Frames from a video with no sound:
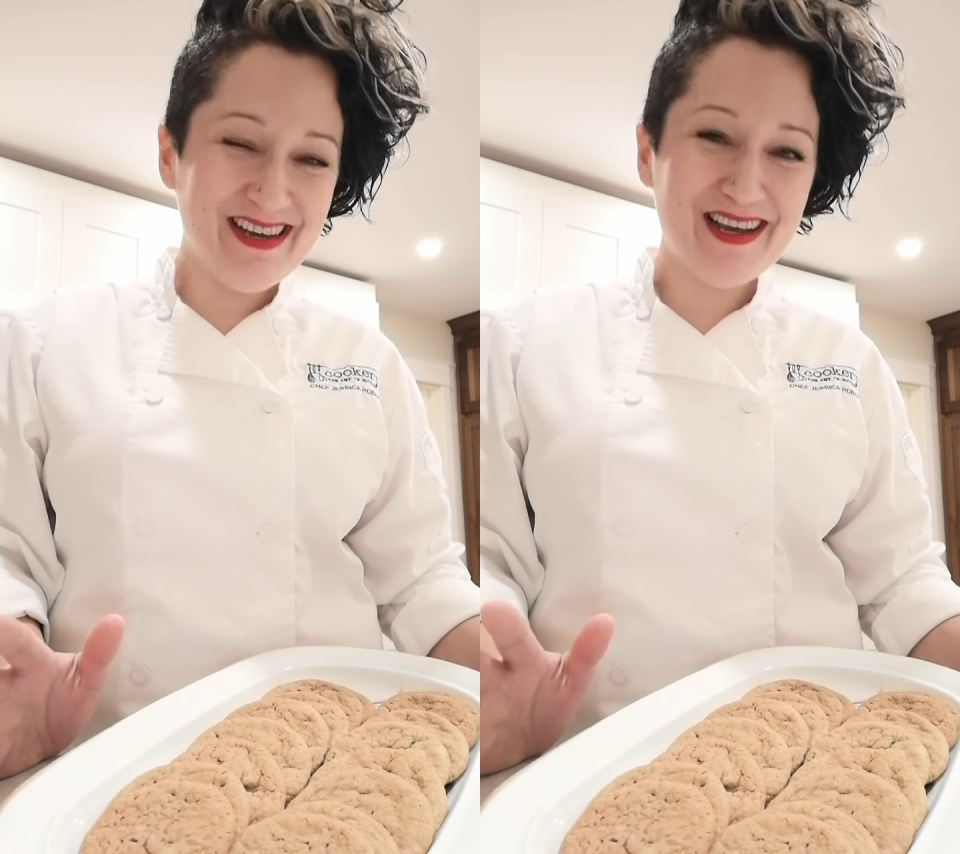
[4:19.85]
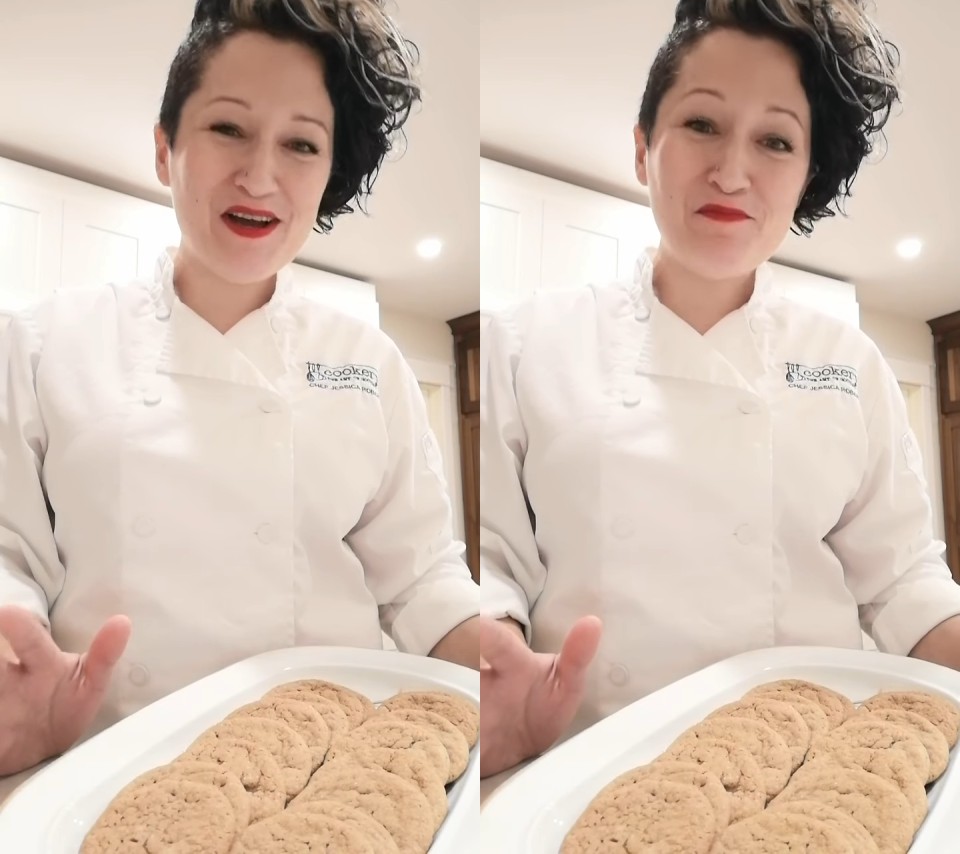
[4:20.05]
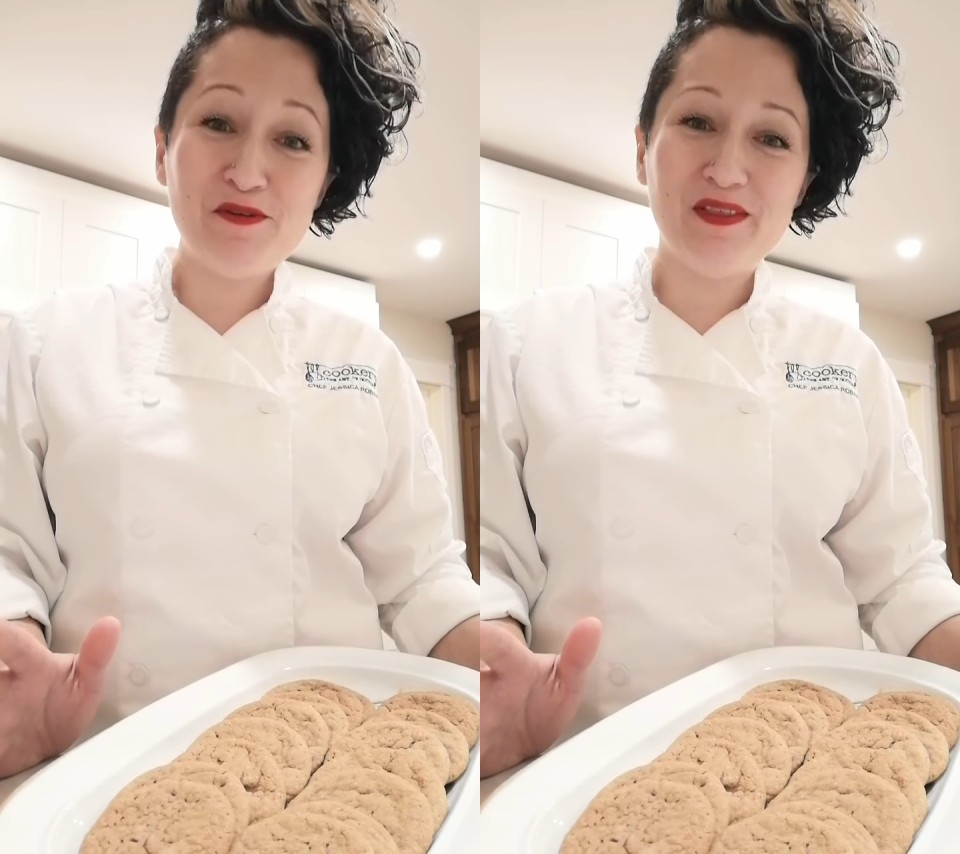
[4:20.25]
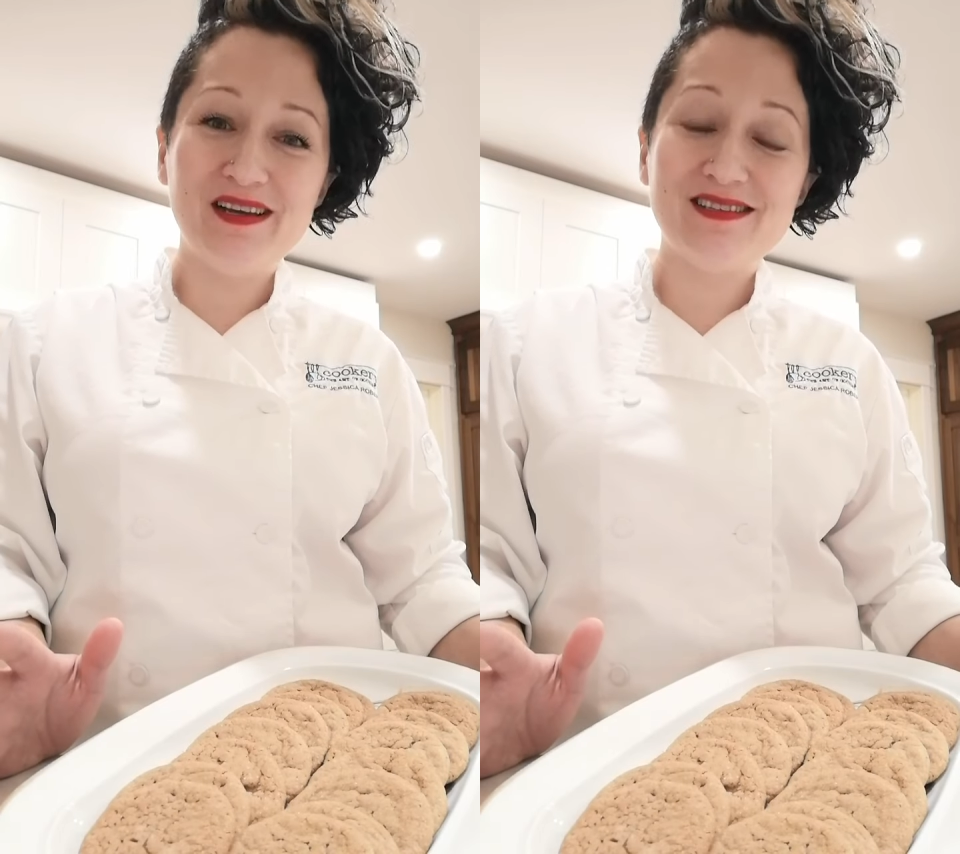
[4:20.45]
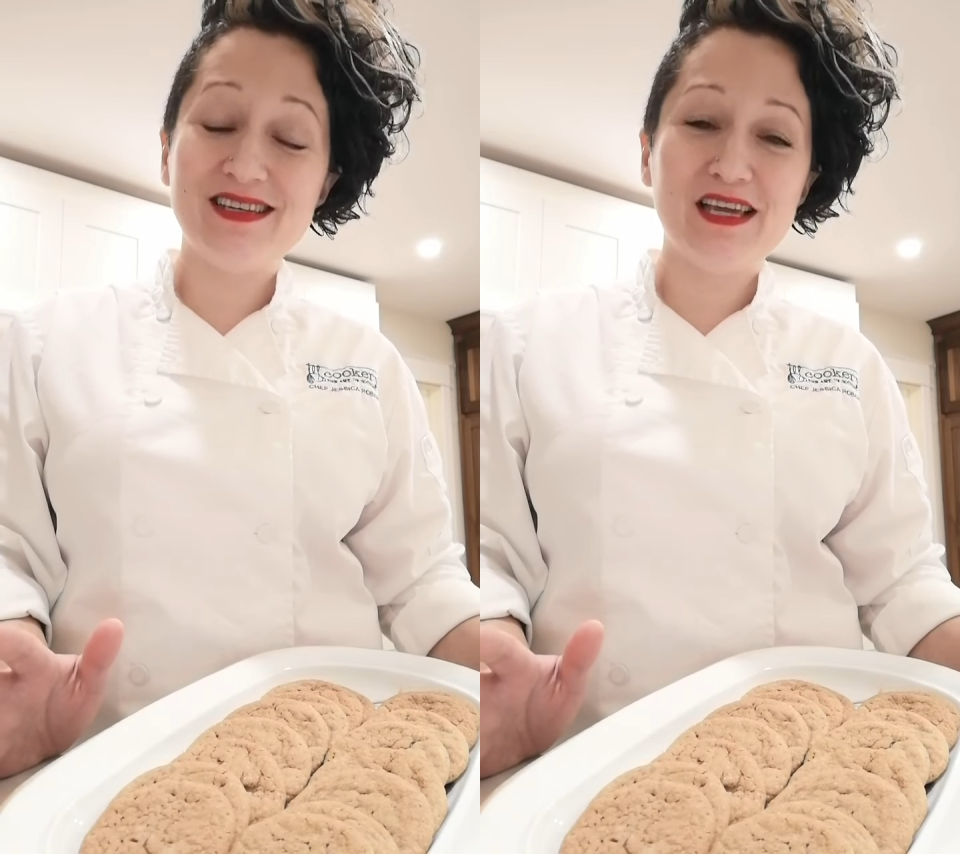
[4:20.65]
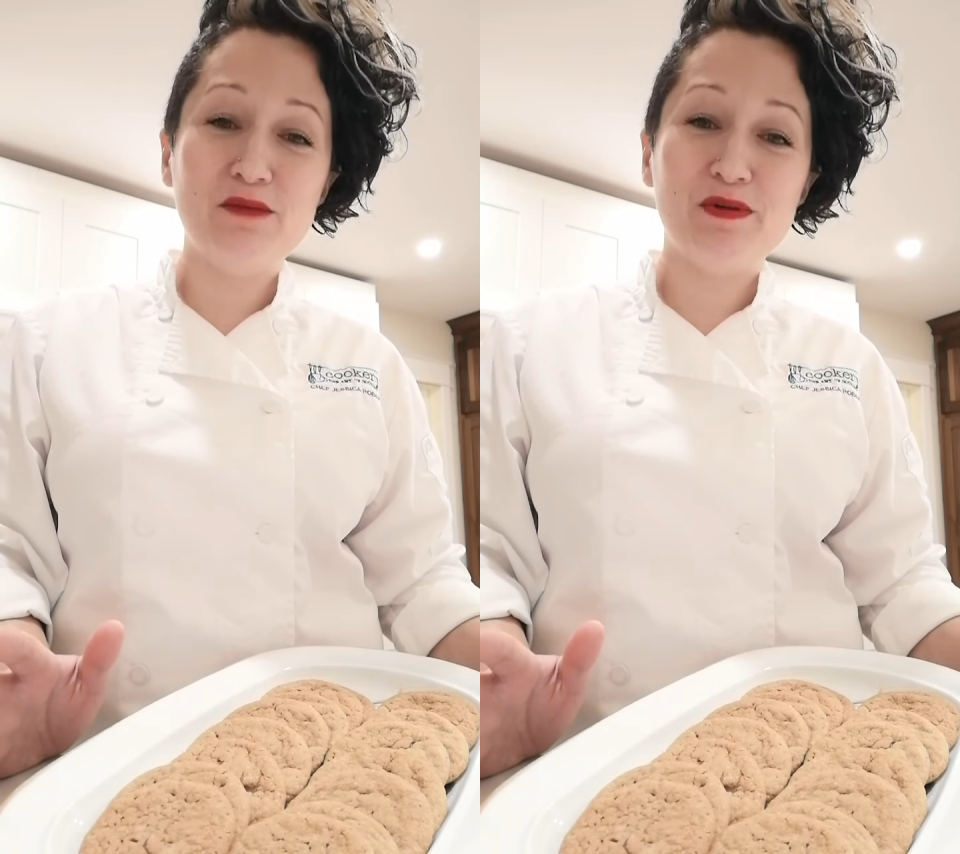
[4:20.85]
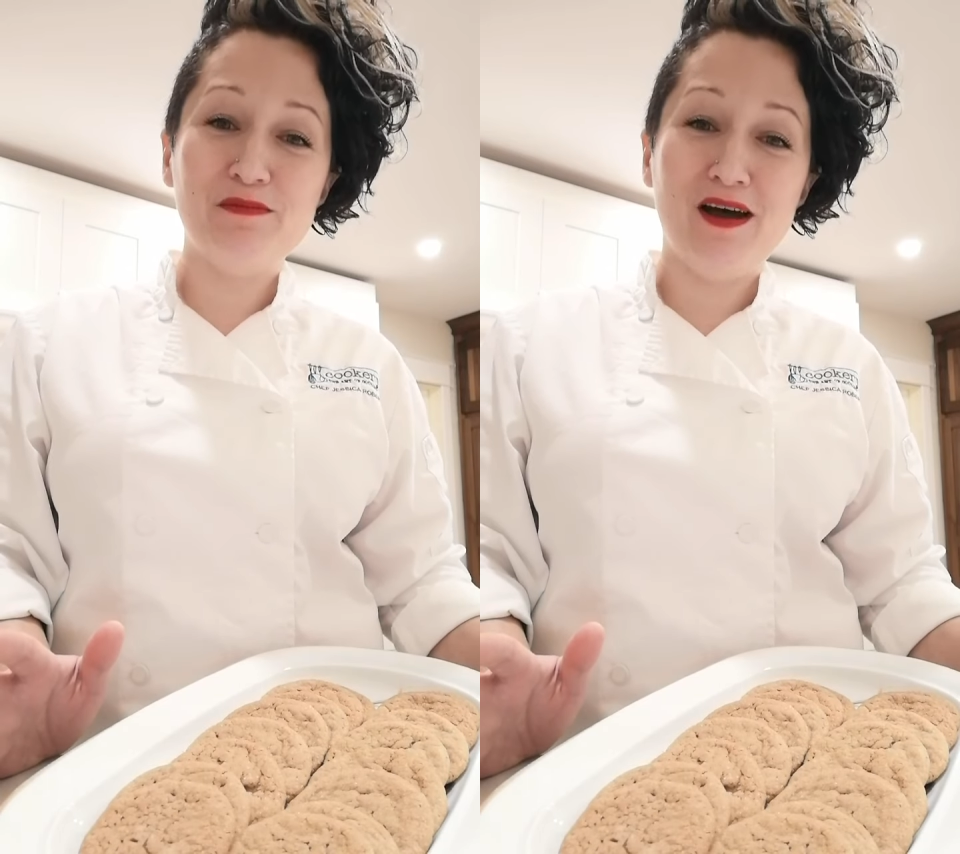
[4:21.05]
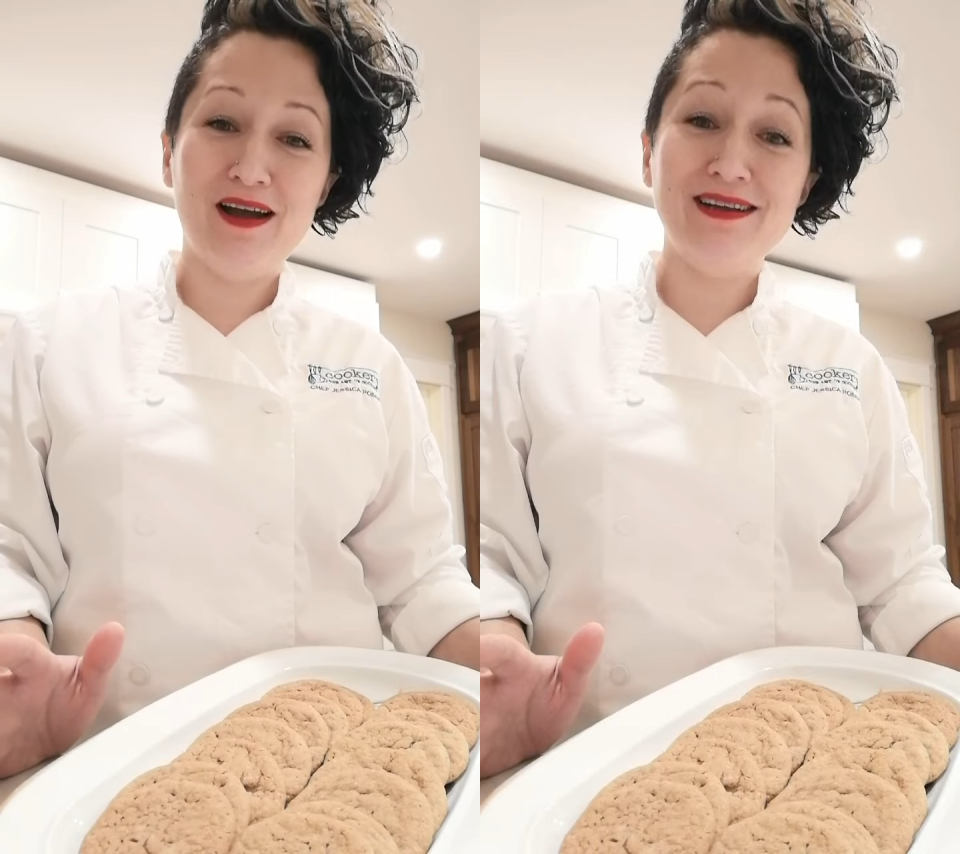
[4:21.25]
A couple things to keep in
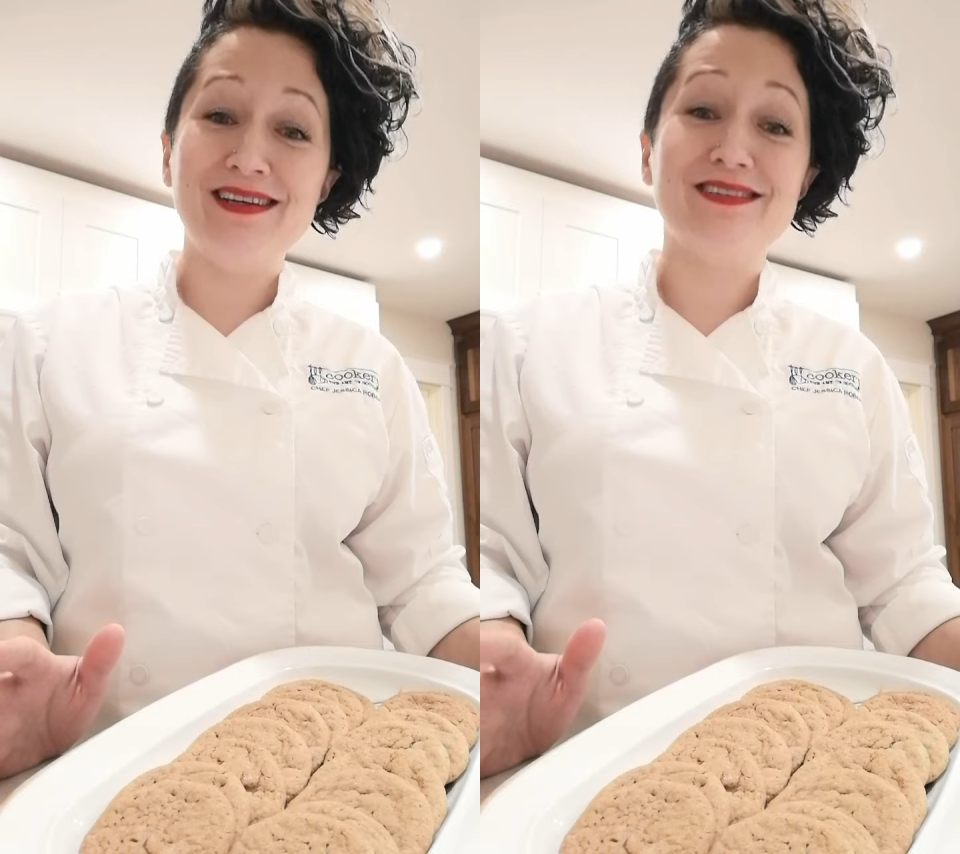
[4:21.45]
mind